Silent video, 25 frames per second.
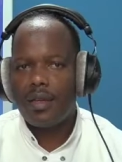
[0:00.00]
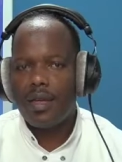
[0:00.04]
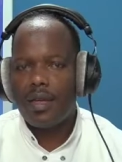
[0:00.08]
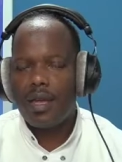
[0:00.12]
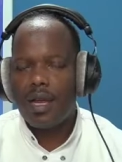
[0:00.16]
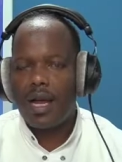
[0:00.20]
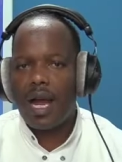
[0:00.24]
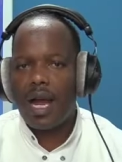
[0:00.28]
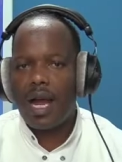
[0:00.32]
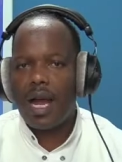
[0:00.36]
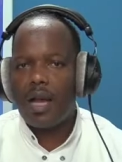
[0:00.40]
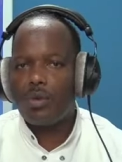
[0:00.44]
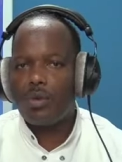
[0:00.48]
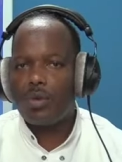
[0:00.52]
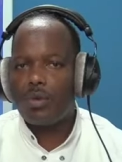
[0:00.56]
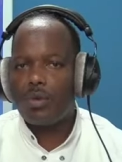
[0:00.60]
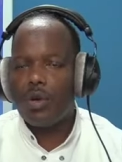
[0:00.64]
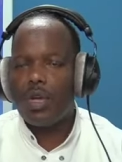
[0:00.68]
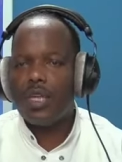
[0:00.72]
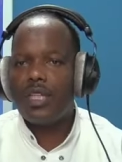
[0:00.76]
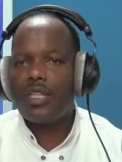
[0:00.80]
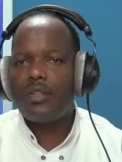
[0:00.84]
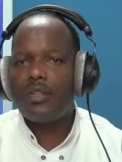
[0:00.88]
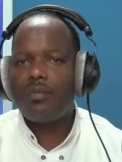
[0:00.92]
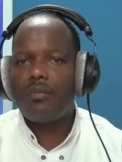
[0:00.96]
I would
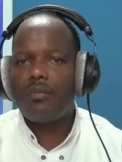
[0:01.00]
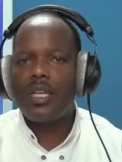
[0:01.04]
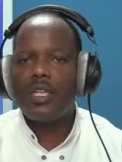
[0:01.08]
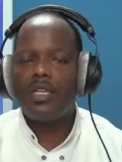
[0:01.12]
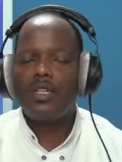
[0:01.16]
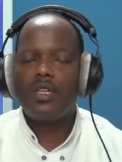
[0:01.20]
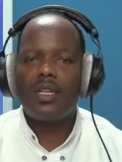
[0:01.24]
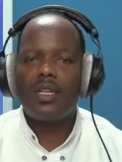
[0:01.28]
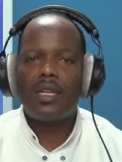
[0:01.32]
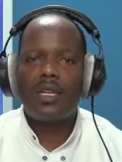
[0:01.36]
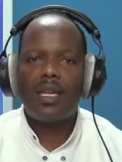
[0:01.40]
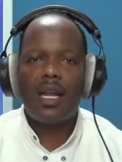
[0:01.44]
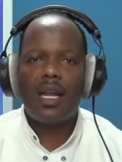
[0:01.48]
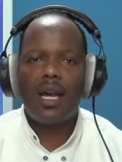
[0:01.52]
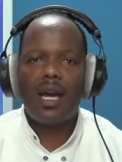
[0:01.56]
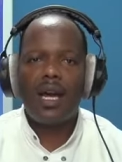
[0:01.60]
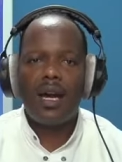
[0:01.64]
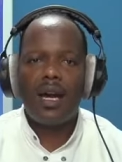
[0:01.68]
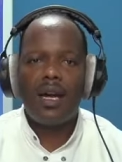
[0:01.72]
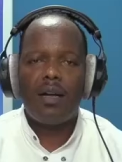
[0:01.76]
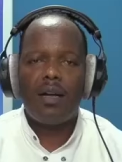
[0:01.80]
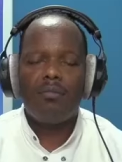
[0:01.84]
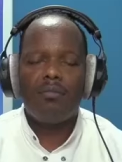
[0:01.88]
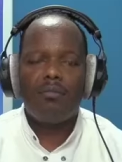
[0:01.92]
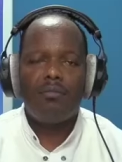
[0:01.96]
want to mention
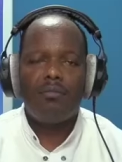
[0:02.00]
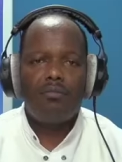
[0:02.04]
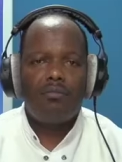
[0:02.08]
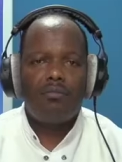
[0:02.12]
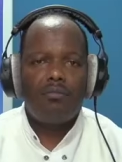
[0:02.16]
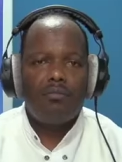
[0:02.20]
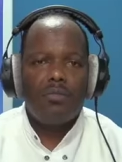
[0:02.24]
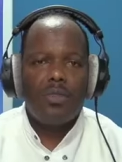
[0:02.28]
um,